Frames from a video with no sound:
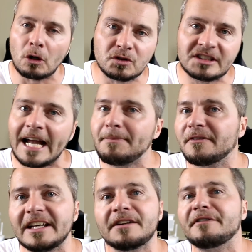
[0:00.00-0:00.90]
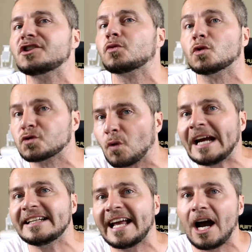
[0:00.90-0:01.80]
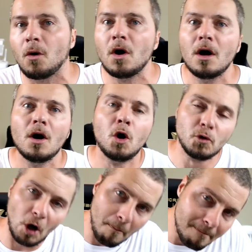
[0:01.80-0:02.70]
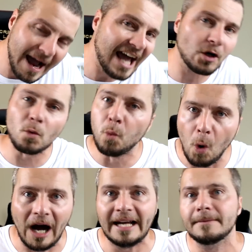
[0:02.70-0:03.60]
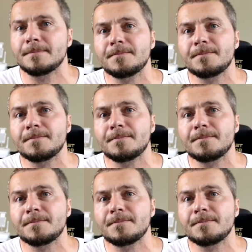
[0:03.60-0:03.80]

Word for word: those type of individuals right now who, no matter what,